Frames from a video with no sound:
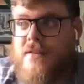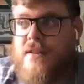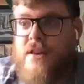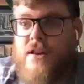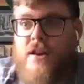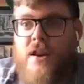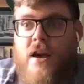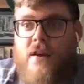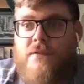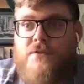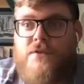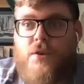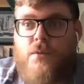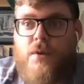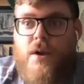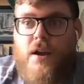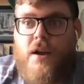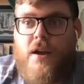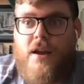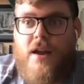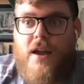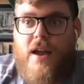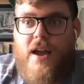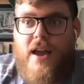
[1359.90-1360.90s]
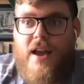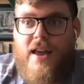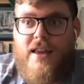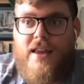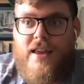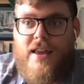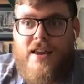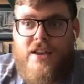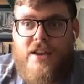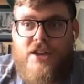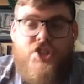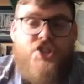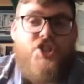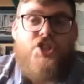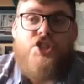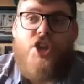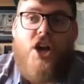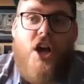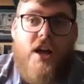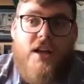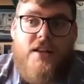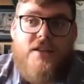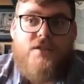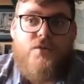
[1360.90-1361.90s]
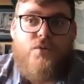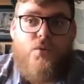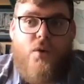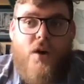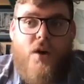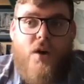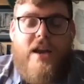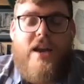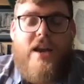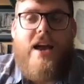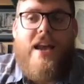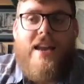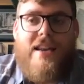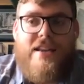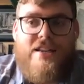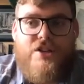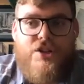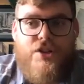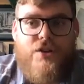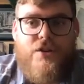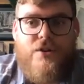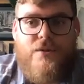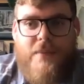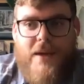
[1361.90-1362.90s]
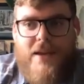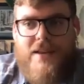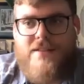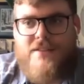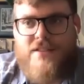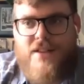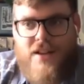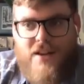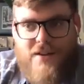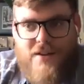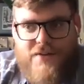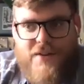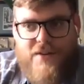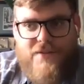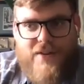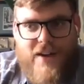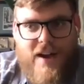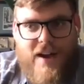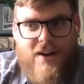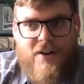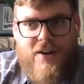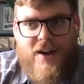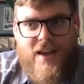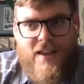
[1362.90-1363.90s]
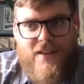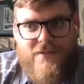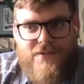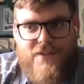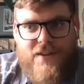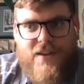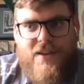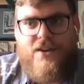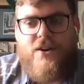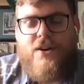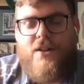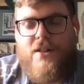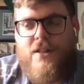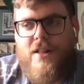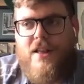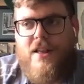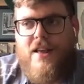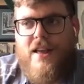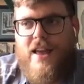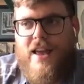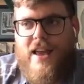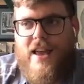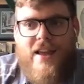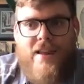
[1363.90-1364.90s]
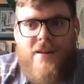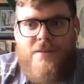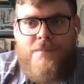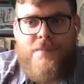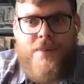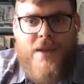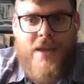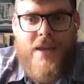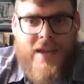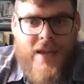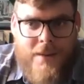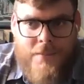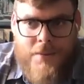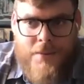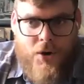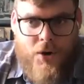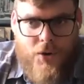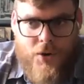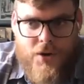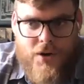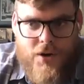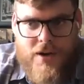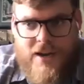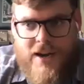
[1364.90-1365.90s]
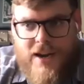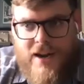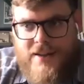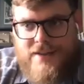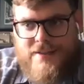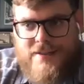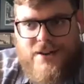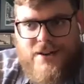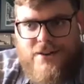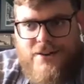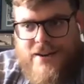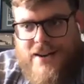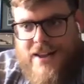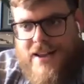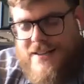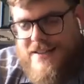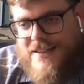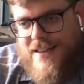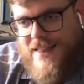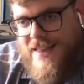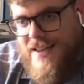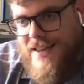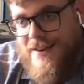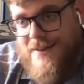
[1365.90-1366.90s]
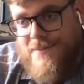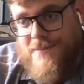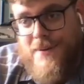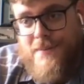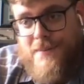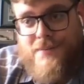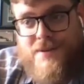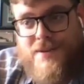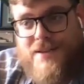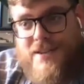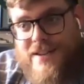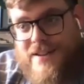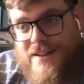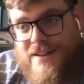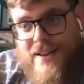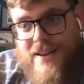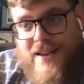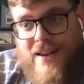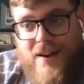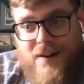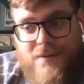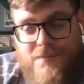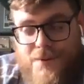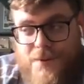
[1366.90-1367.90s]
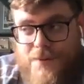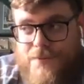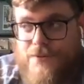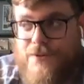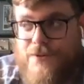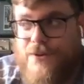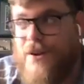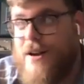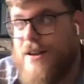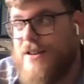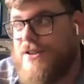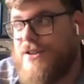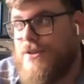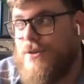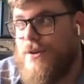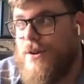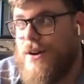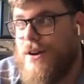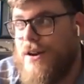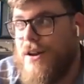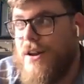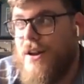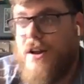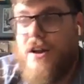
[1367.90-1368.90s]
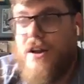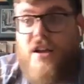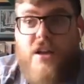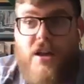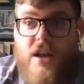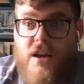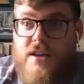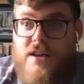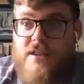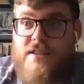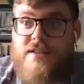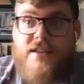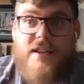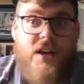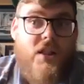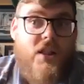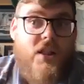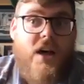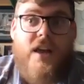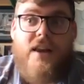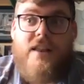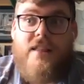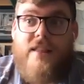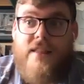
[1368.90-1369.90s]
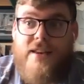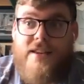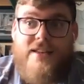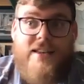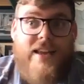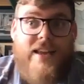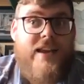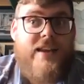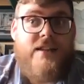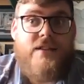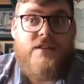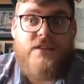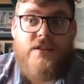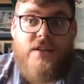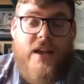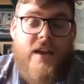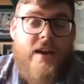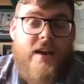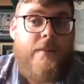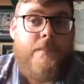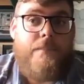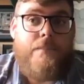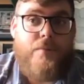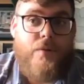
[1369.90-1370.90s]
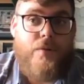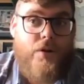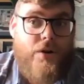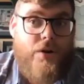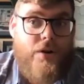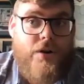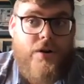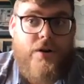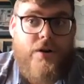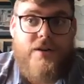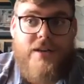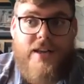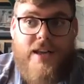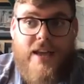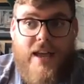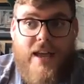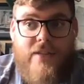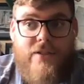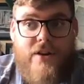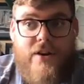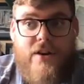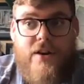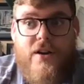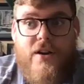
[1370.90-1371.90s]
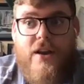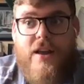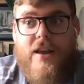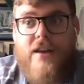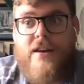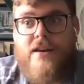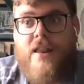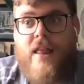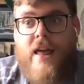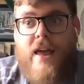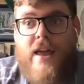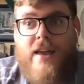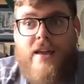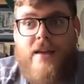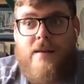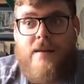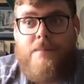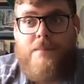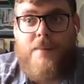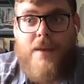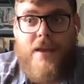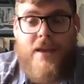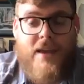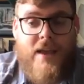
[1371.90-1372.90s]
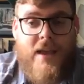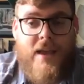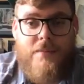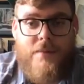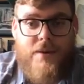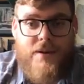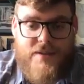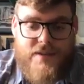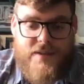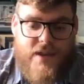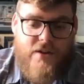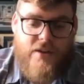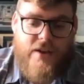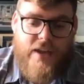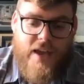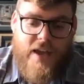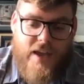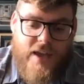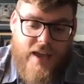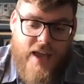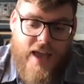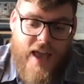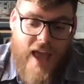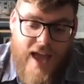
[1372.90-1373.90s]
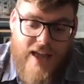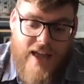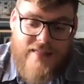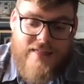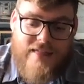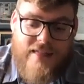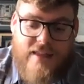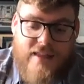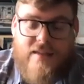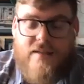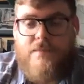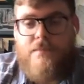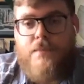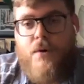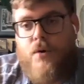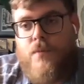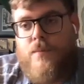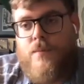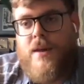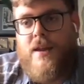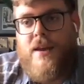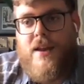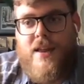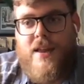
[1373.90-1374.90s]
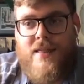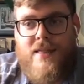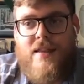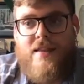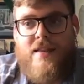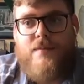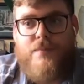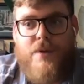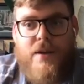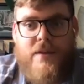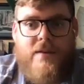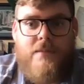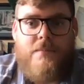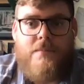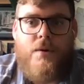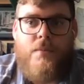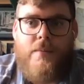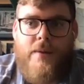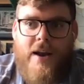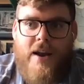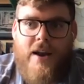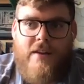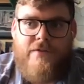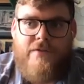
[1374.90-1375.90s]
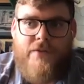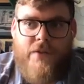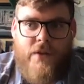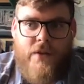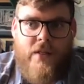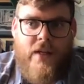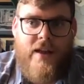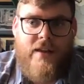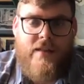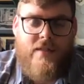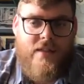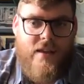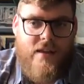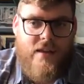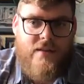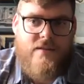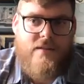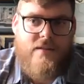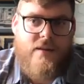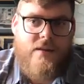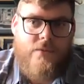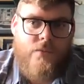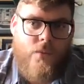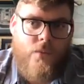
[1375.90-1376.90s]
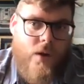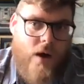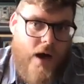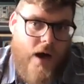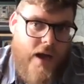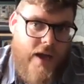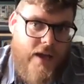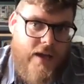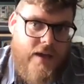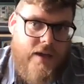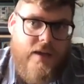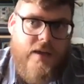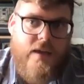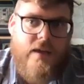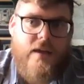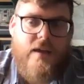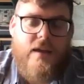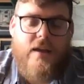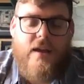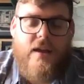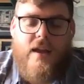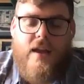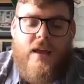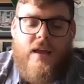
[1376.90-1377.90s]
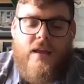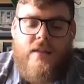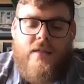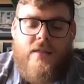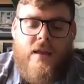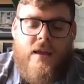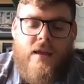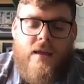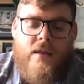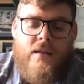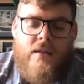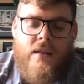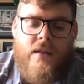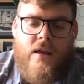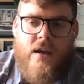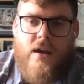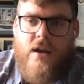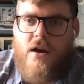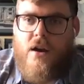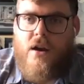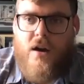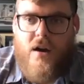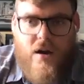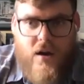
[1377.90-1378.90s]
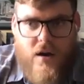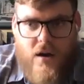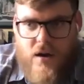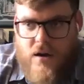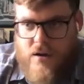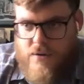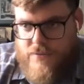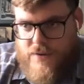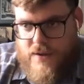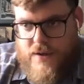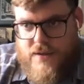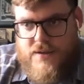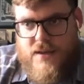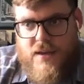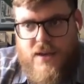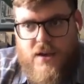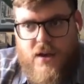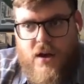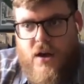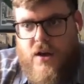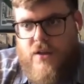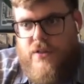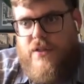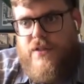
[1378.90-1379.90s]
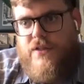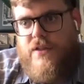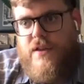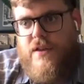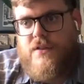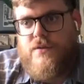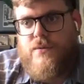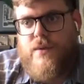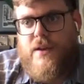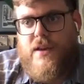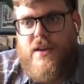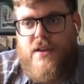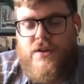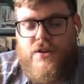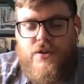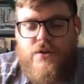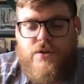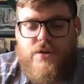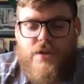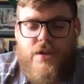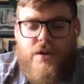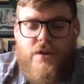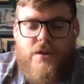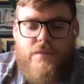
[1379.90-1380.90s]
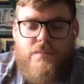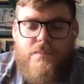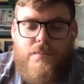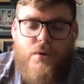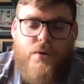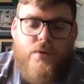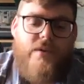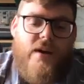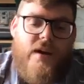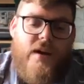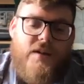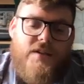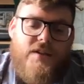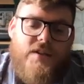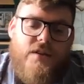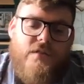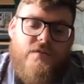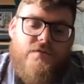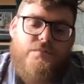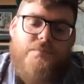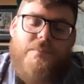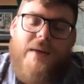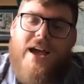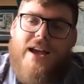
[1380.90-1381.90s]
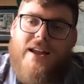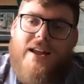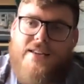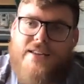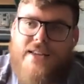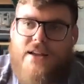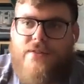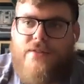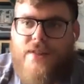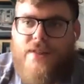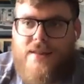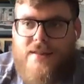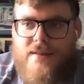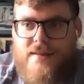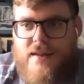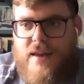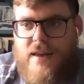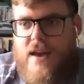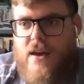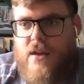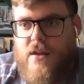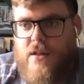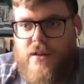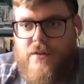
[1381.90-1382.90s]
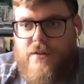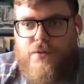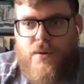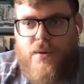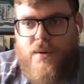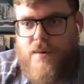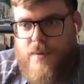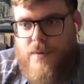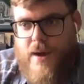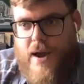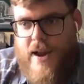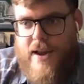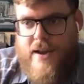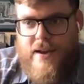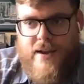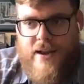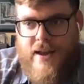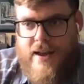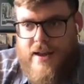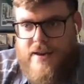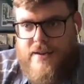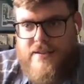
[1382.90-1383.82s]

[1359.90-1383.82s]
enough to where I can adjust what I do based off of how I feel, and being able to organize our days. I think it'll be particularly helpful for us who are going to see a lot of the days kind of blur together, and like being able to say, okay, at this moment, in this present moment, I feel like this and why. And then there are obviously all the things we can do to move ourselves back down the scale. If we're riding at